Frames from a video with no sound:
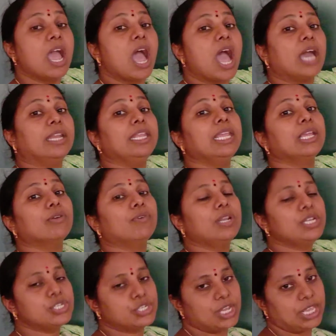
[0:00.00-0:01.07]
unequal
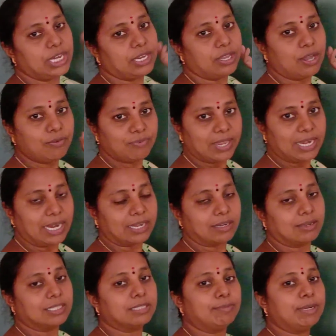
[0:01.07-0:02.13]
sharing of
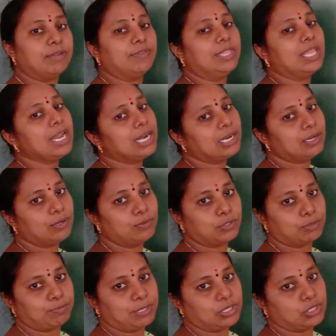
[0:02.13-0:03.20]
electrons between the two
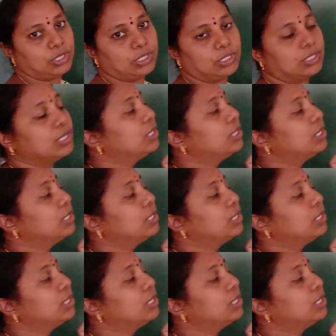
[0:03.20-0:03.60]
species.